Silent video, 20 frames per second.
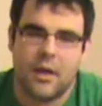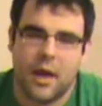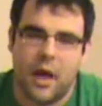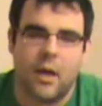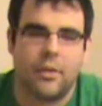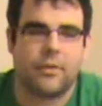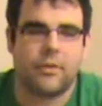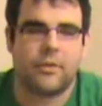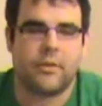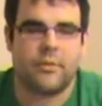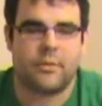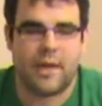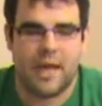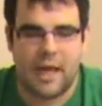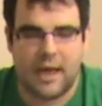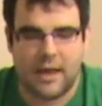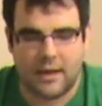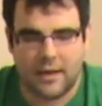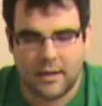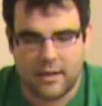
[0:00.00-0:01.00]
Other than
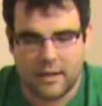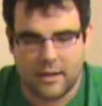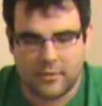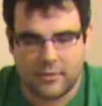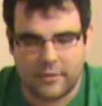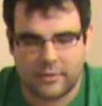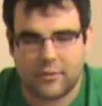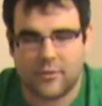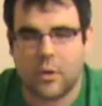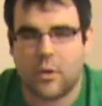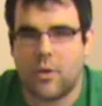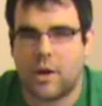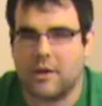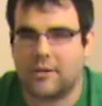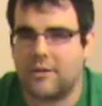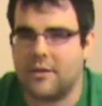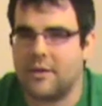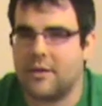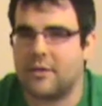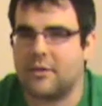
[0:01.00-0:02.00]
that, let's go on
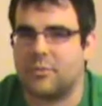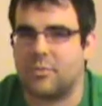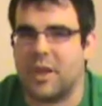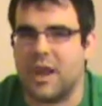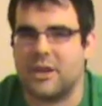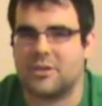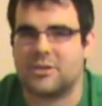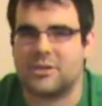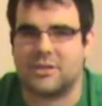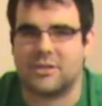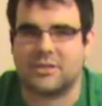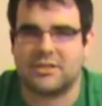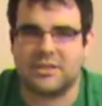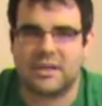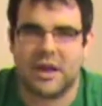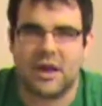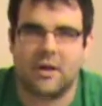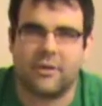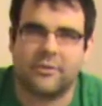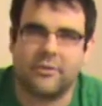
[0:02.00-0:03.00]
to the expansion
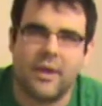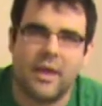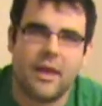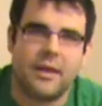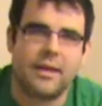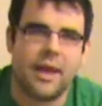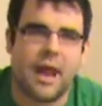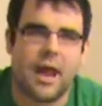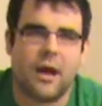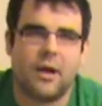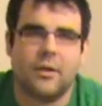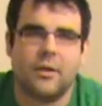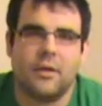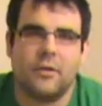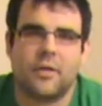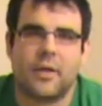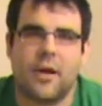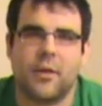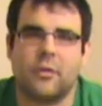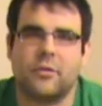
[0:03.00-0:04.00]
itself. Now,
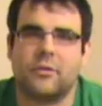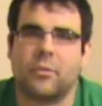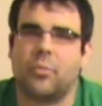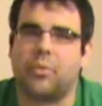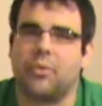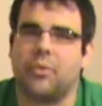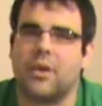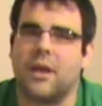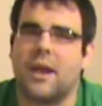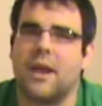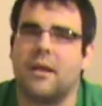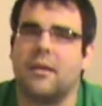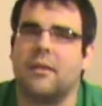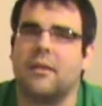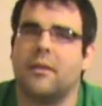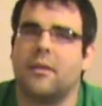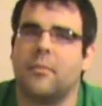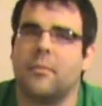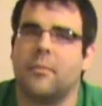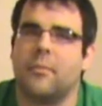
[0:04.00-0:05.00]
there was a pre